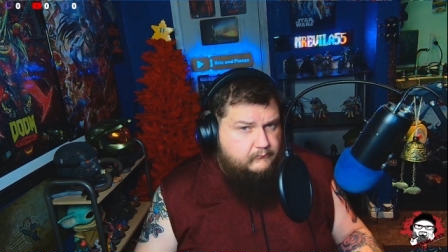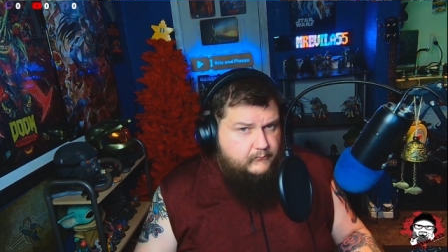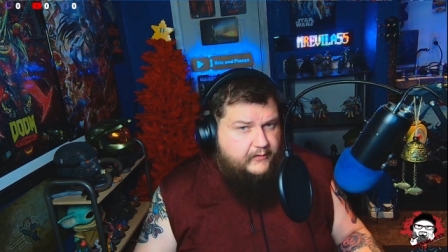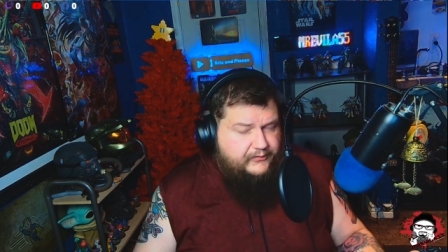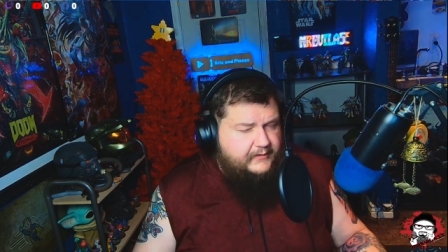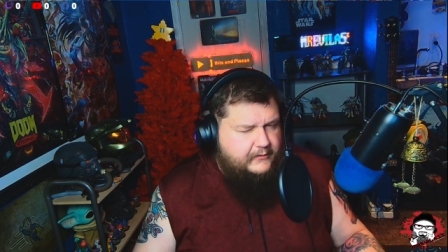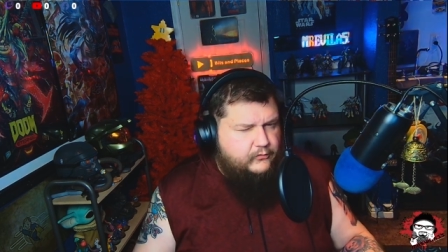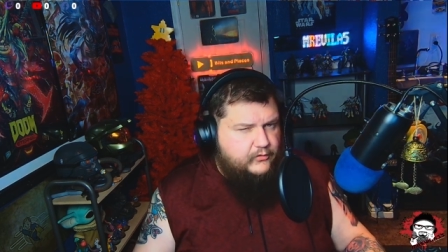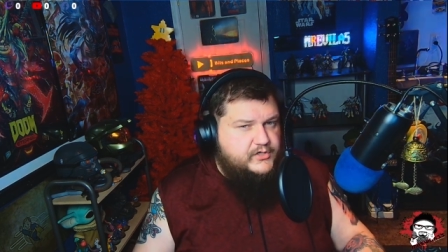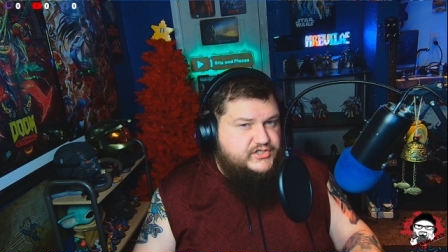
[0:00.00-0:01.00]
I think they
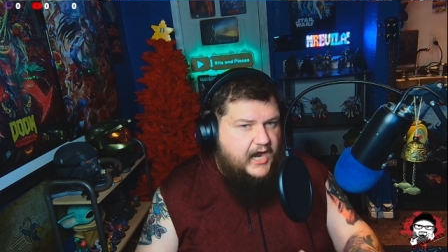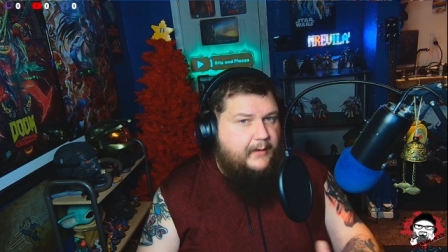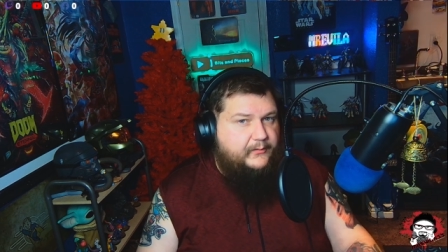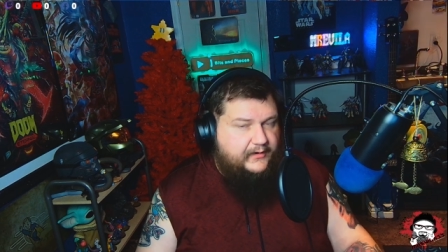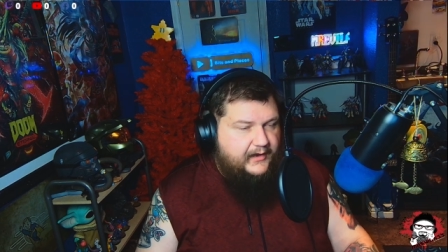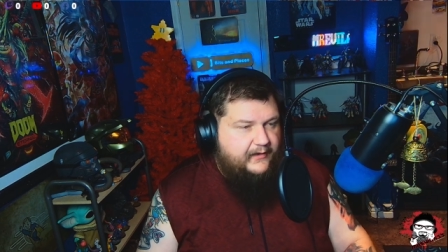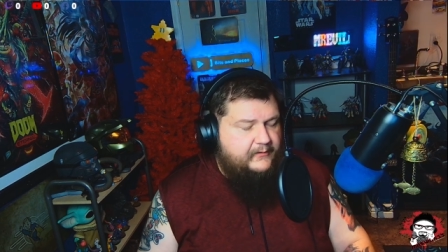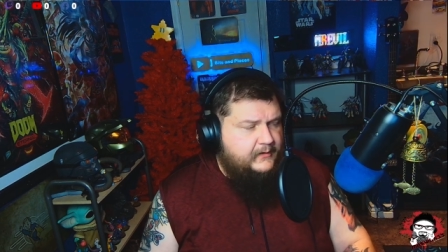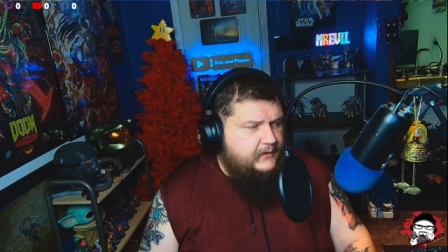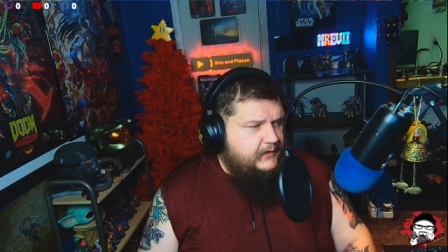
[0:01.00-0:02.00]
do a good job in that,
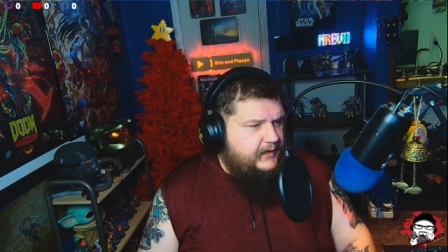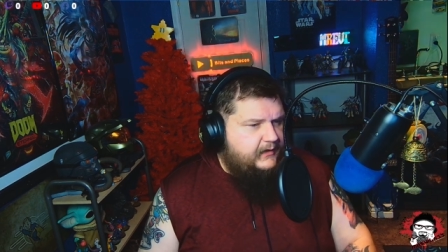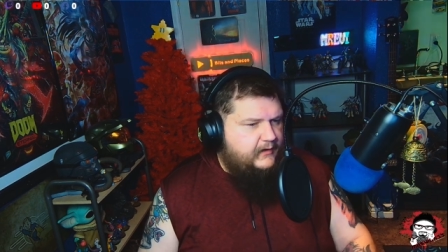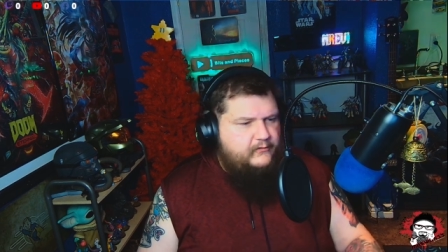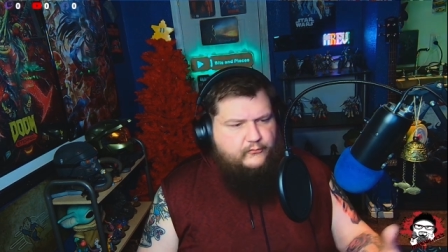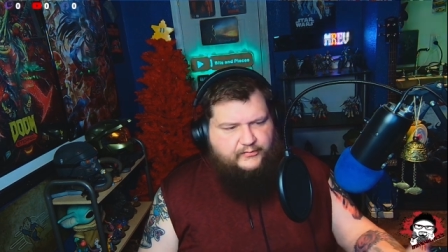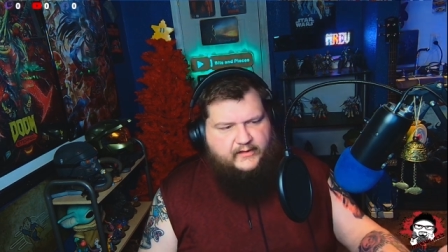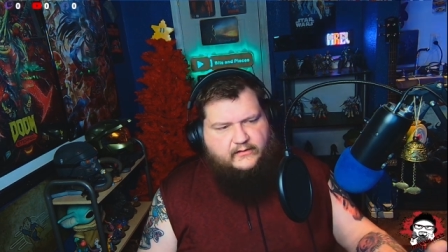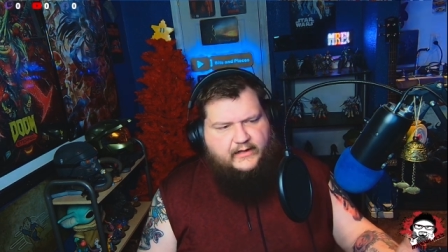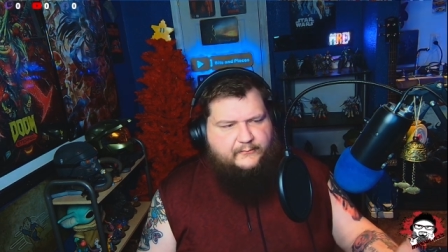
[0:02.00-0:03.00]
and I do think
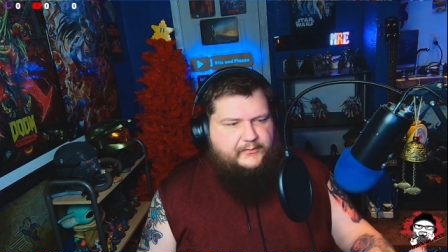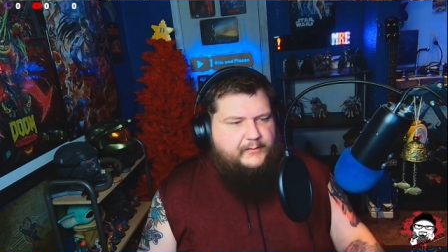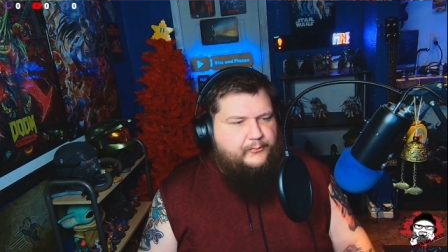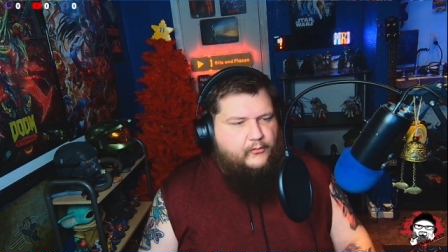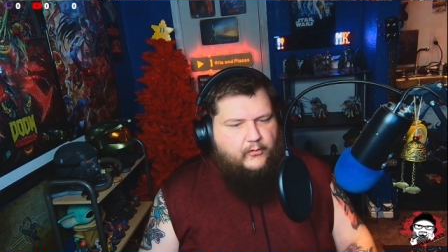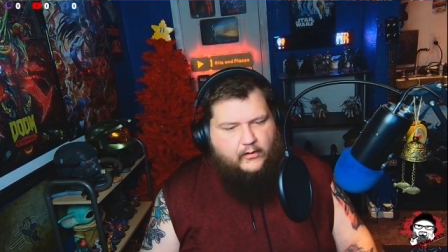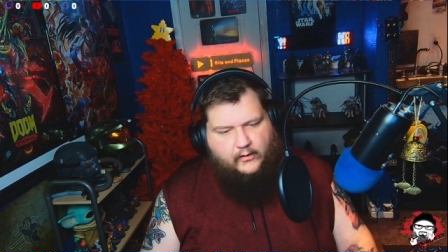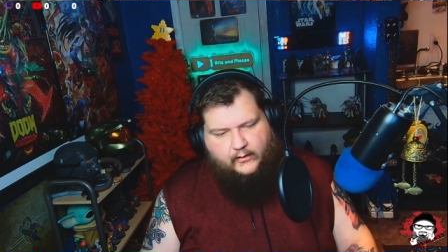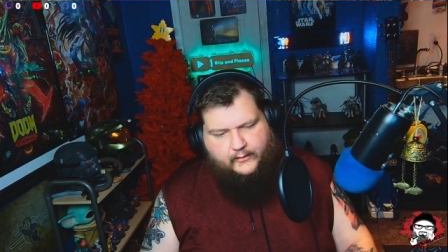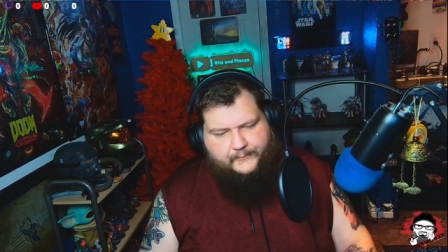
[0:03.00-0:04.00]
a lot of people
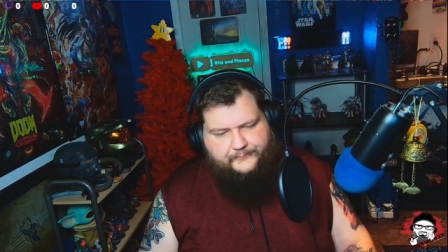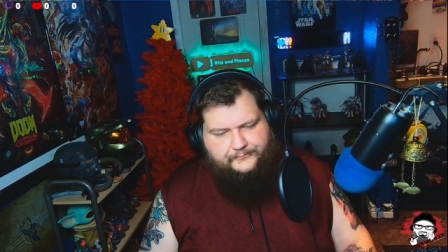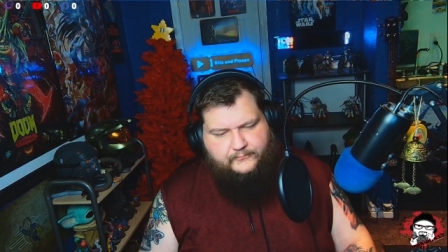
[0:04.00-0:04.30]
are